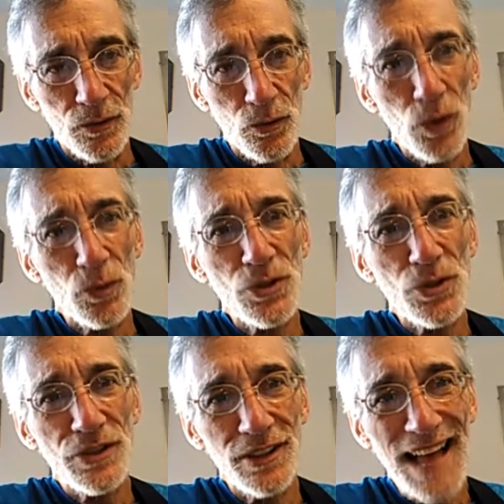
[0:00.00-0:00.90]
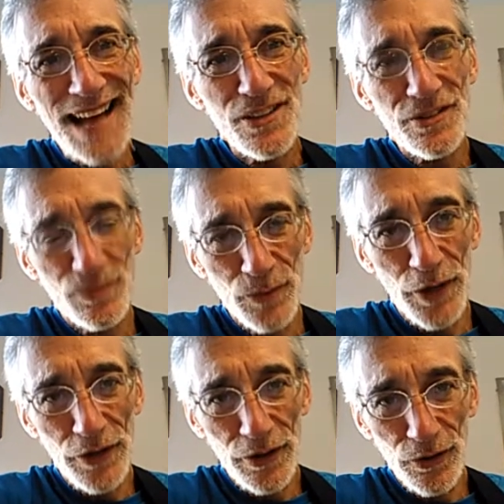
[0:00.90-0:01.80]
What was the last
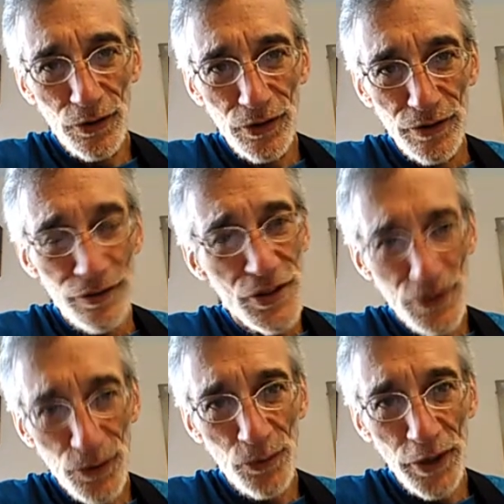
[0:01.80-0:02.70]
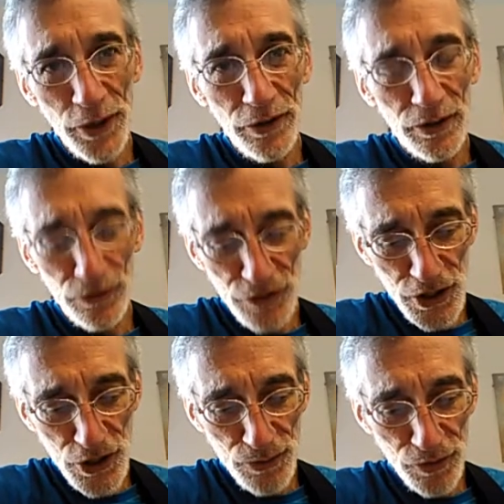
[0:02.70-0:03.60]
miracle, physical miracle,
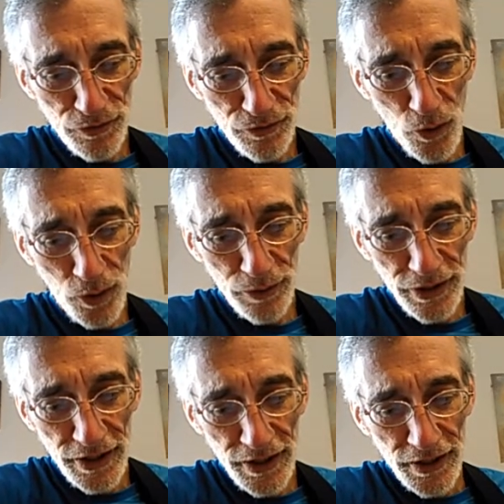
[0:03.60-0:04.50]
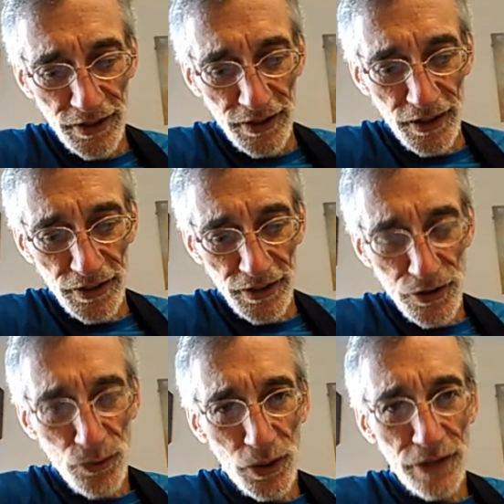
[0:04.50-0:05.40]
Jesus performed on
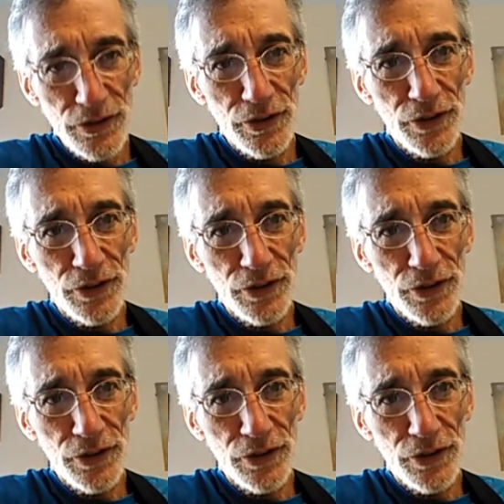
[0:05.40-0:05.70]
his way to the